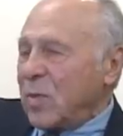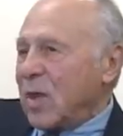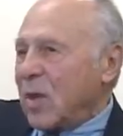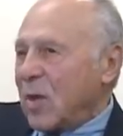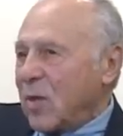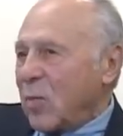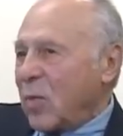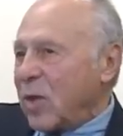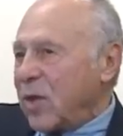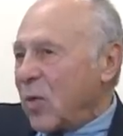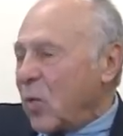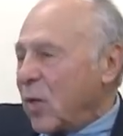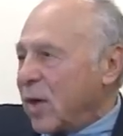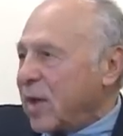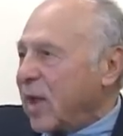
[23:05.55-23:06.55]
you know, when you're
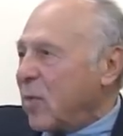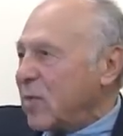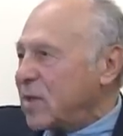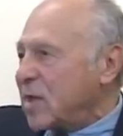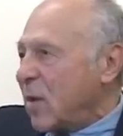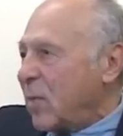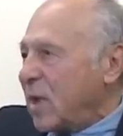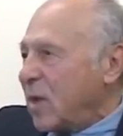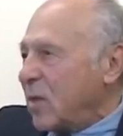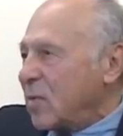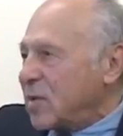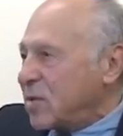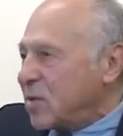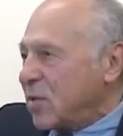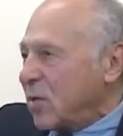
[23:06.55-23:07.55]
working with somebody, you
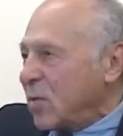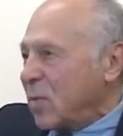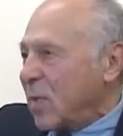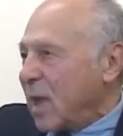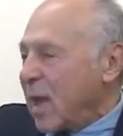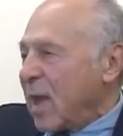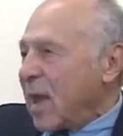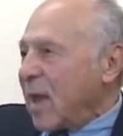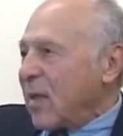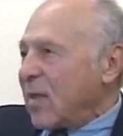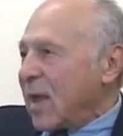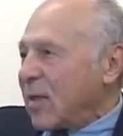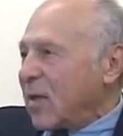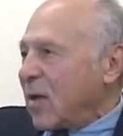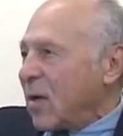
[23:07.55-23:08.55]
assume
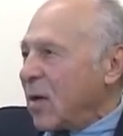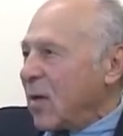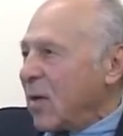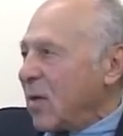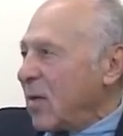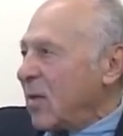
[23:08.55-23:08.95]
that there